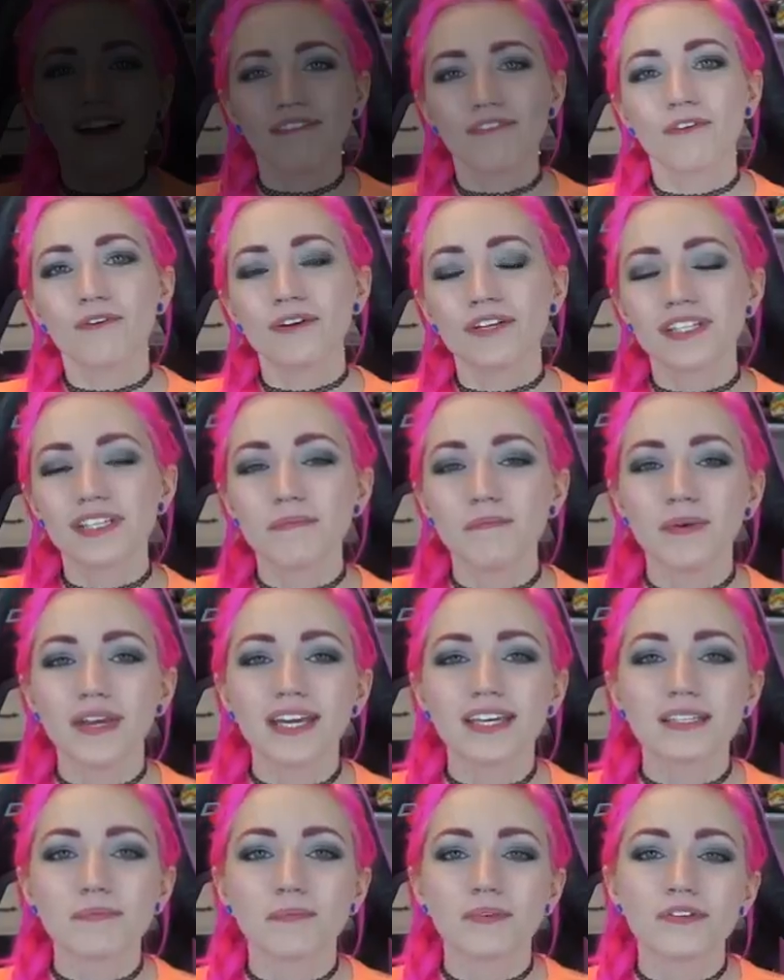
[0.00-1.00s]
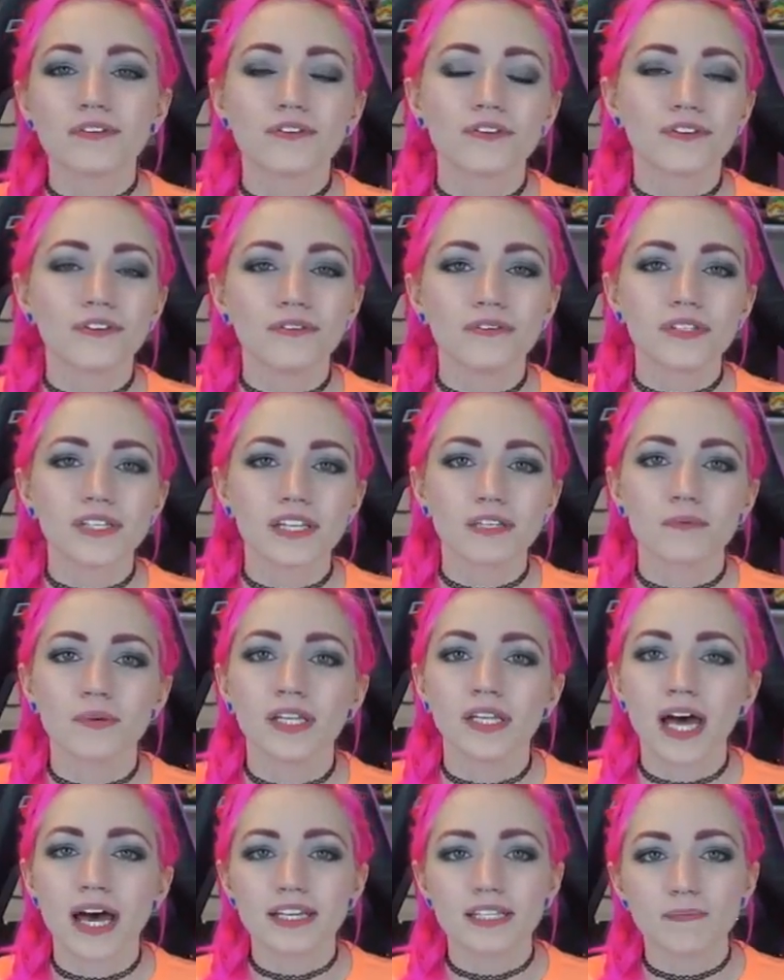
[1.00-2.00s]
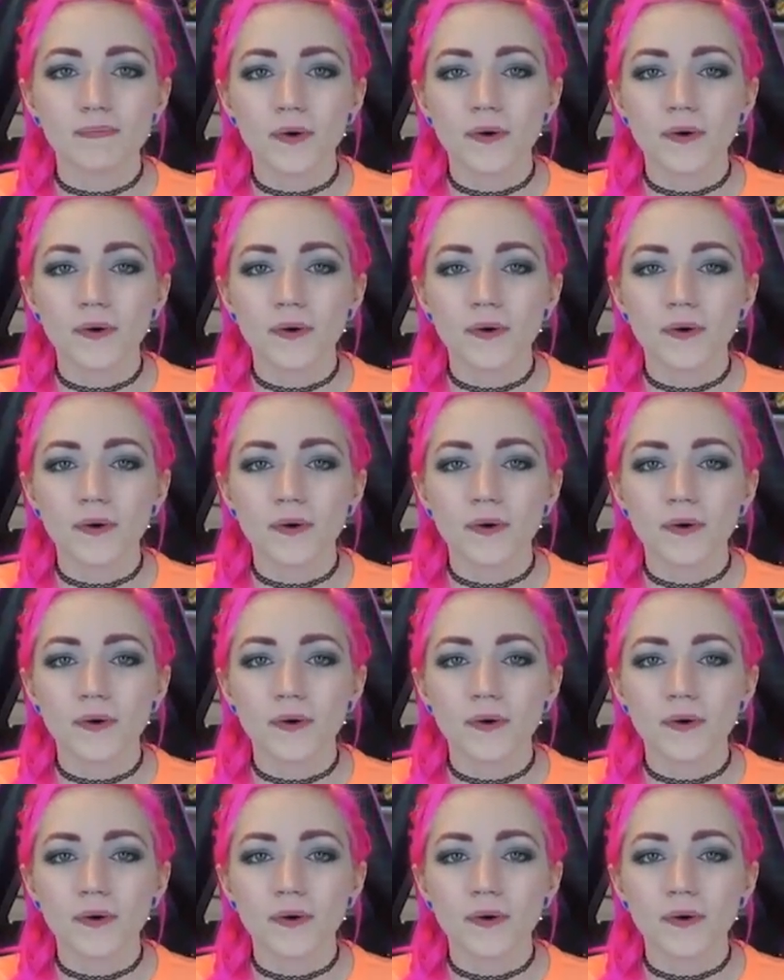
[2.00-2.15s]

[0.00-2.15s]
Of course, the biggest Blizzard news since we last